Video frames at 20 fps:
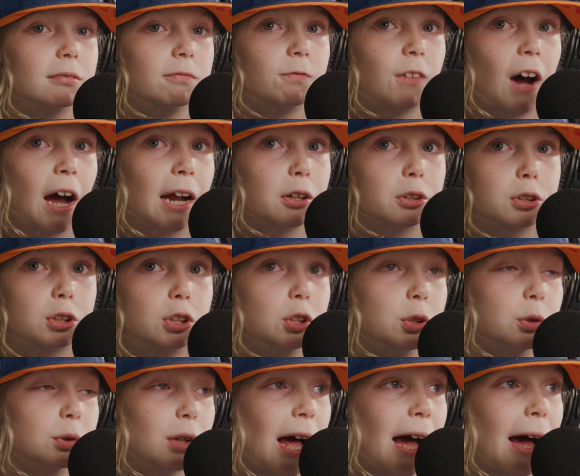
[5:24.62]
final
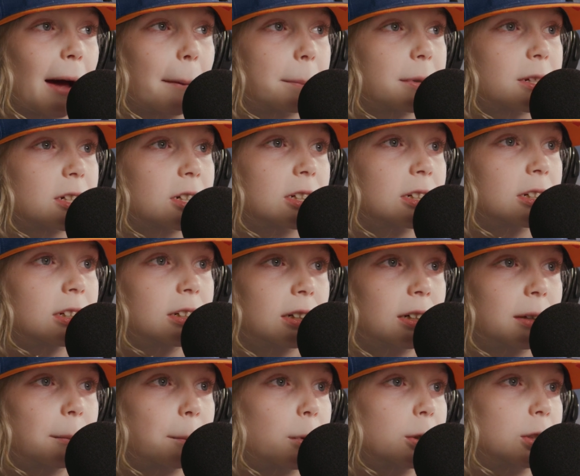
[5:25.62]
two laps,
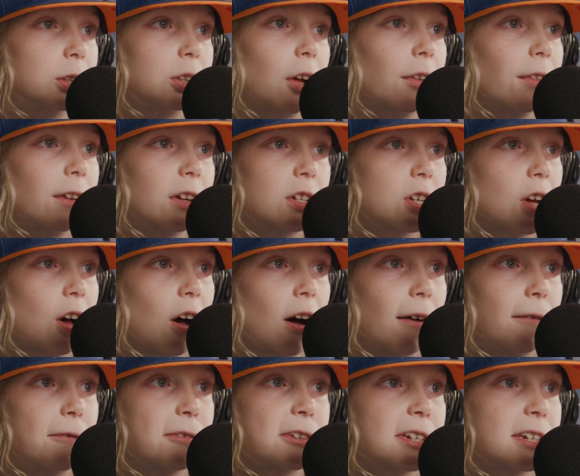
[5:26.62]
puts on the
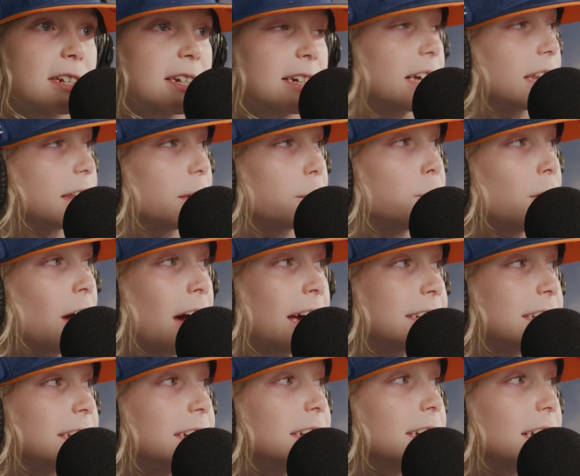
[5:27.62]
softs to get the
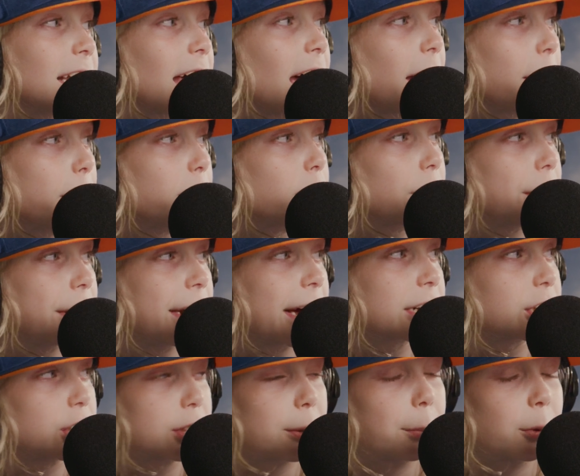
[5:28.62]
fastest lap for an
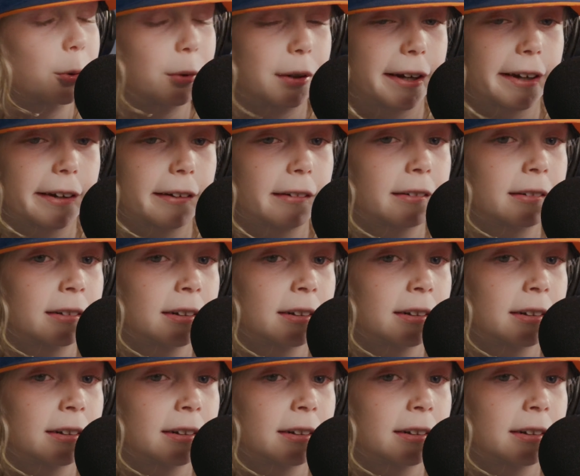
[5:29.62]
extra point.